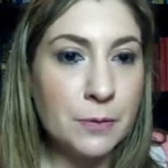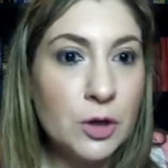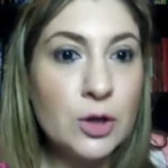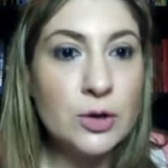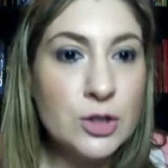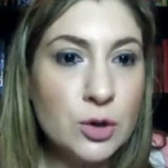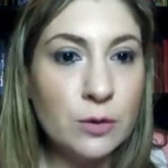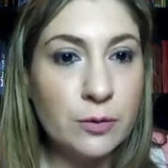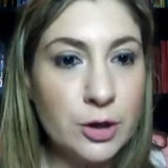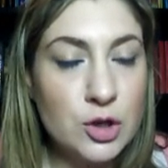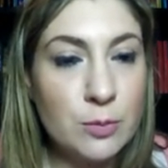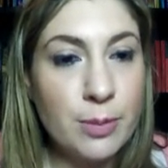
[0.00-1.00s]
use your
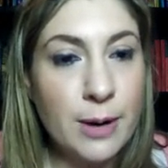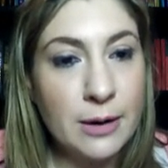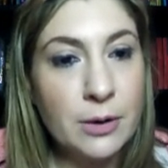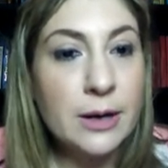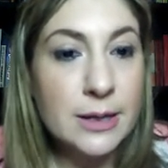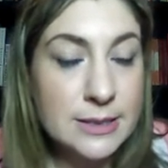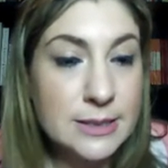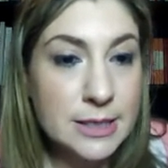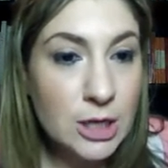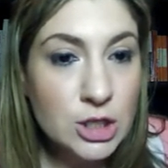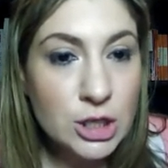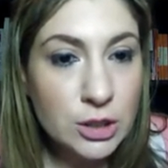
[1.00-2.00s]
virtual background as a
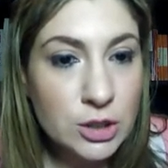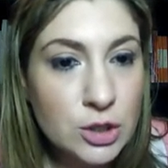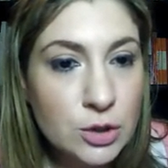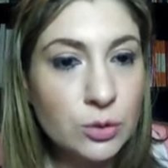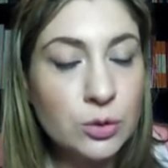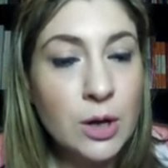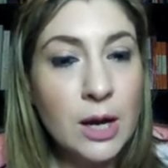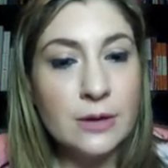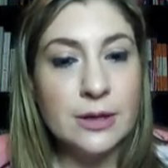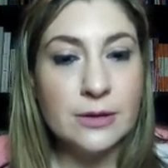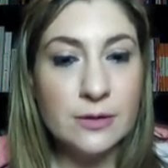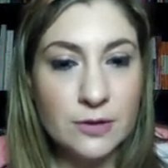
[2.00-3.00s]
teaching tool,
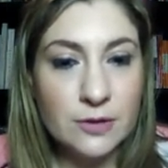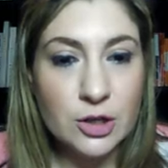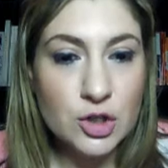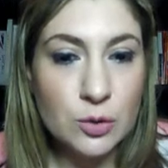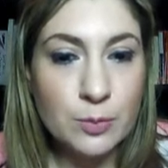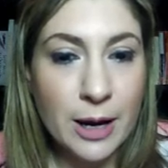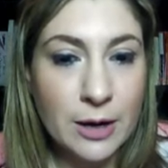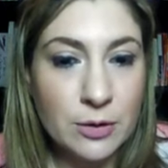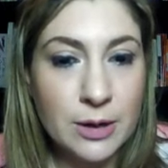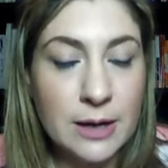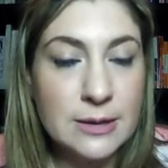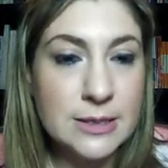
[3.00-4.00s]
then the virtual
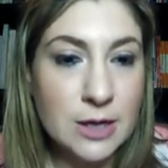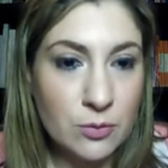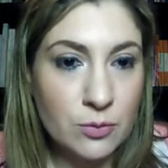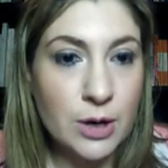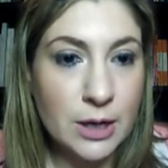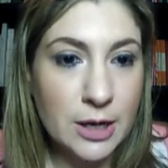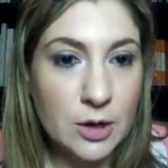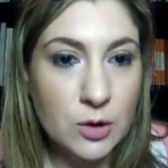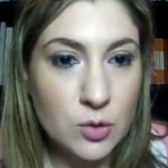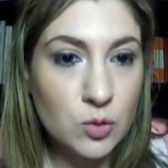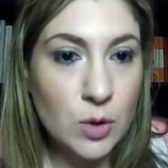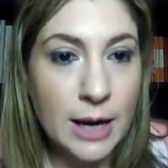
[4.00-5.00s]
backgrounds are a really
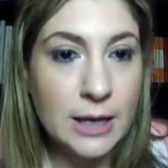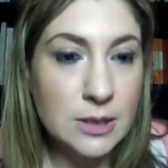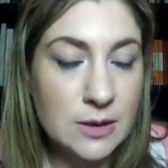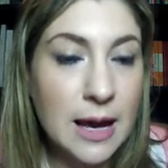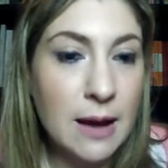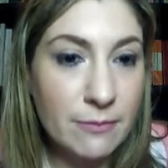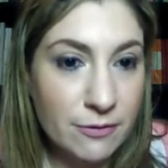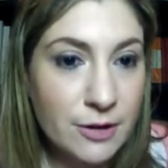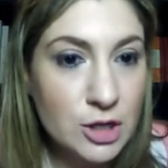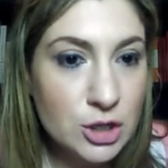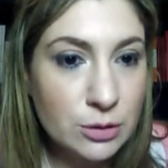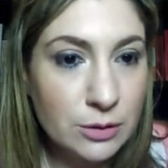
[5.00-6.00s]
great
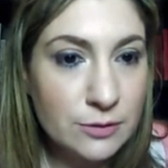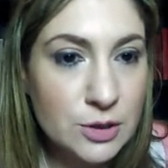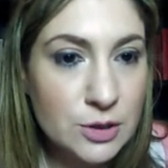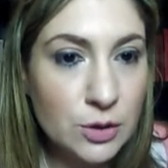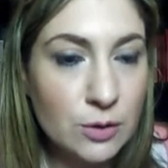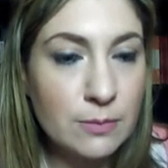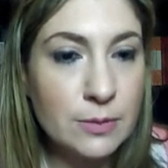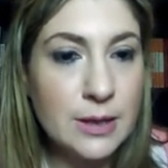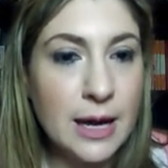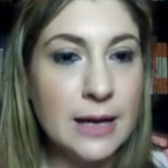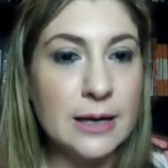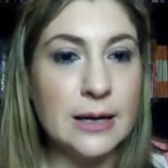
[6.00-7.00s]
feature of Zoom
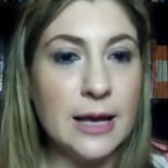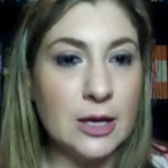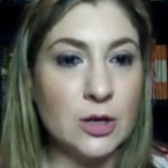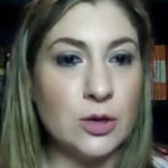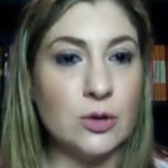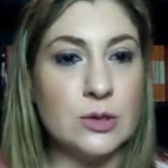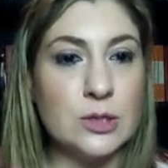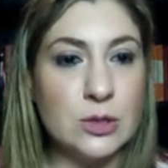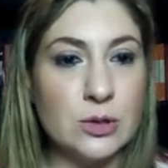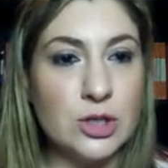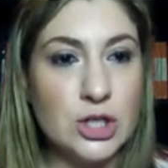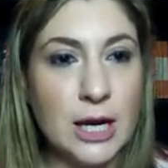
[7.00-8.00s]
that let you
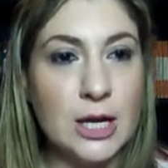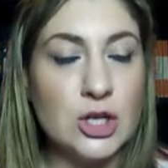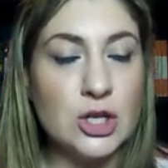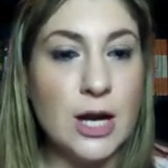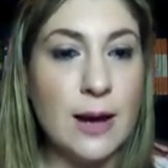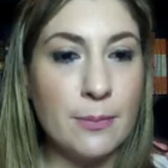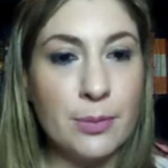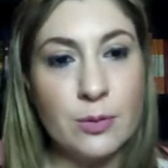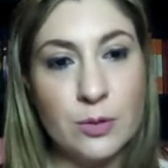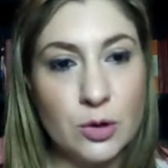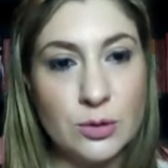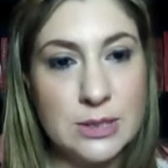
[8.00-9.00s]
sort of change up
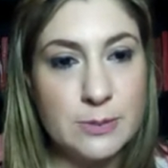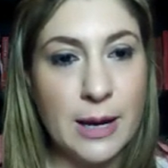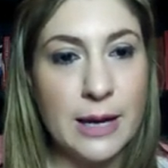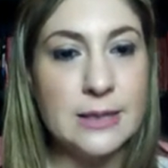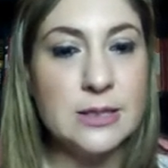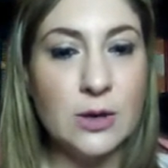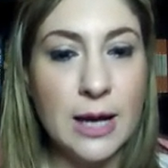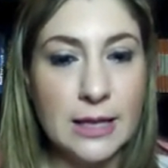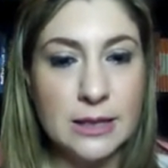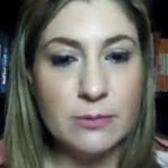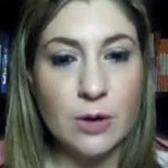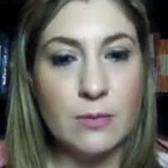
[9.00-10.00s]
your space. So
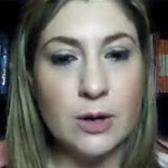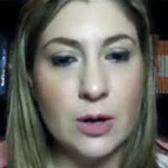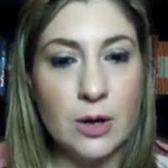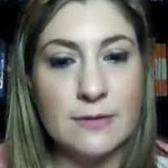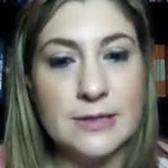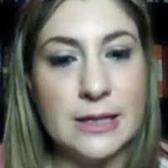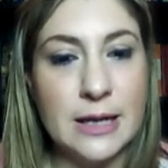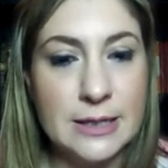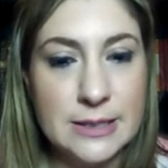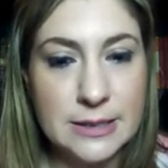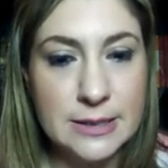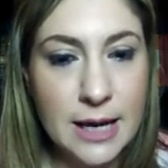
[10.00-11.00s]
at the moment I've
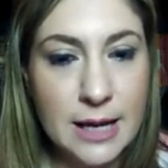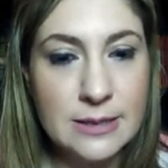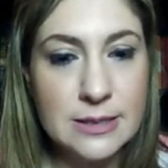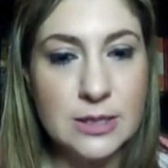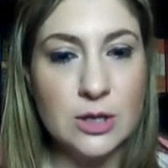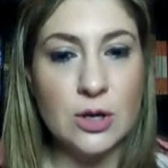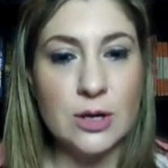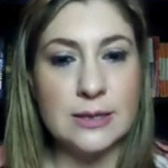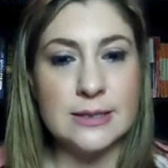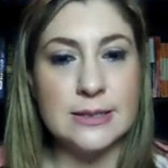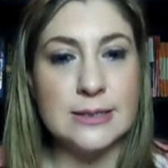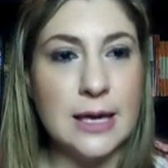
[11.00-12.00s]
selected none, so you
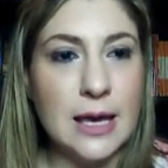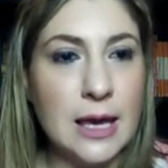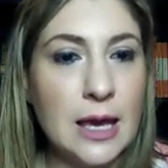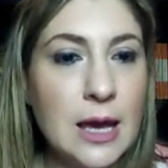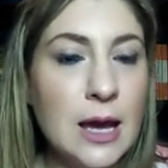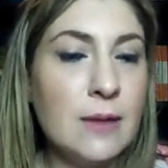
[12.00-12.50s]
can see